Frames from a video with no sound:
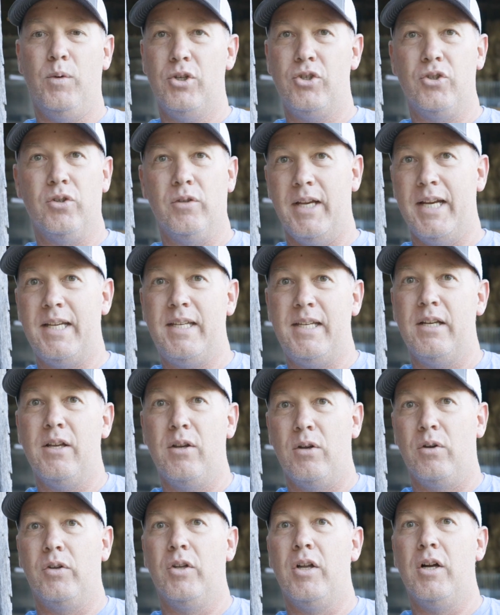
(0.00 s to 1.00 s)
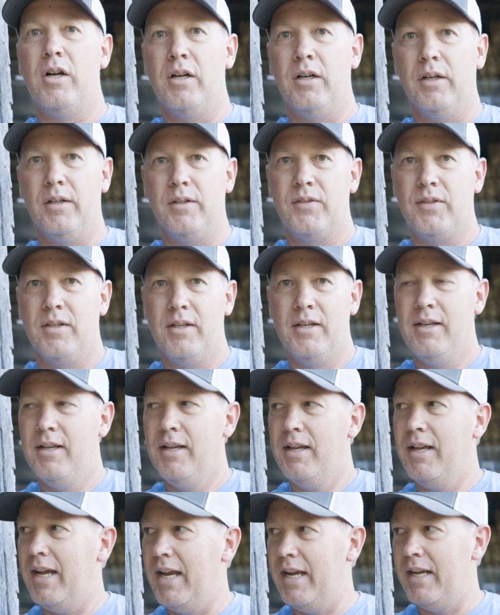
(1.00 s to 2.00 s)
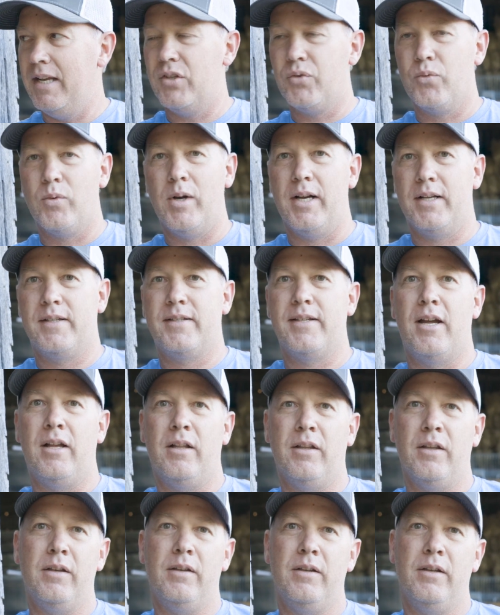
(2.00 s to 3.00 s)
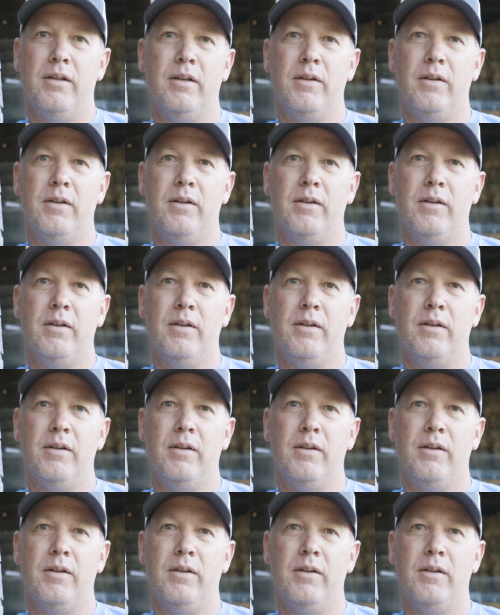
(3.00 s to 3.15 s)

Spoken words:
original 1800 logs, and it's rock solid.